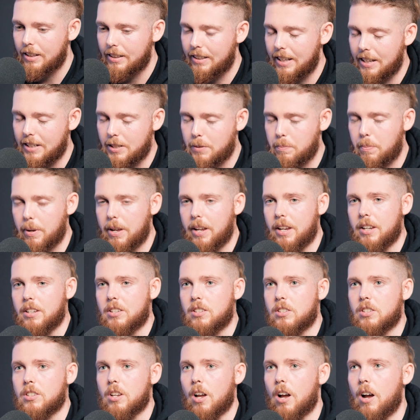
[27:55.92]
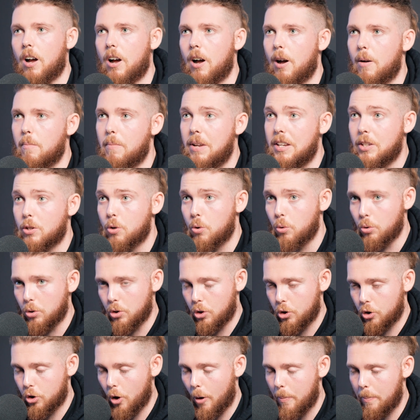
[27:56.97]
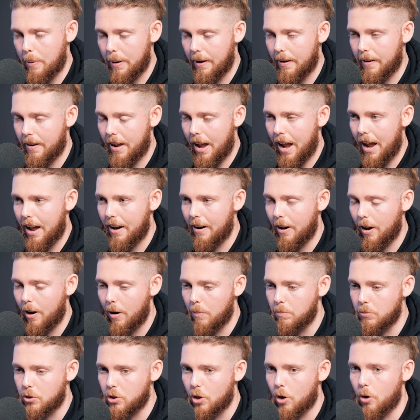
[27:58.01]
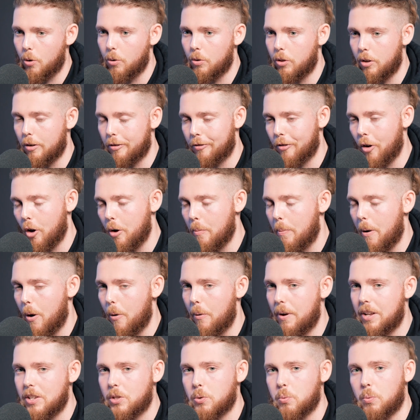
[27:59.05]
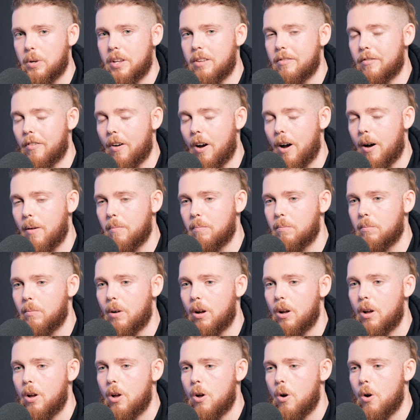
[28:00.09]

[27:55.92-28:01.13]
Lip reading: This piece is called Stop It. And so the Flow Poets, we've been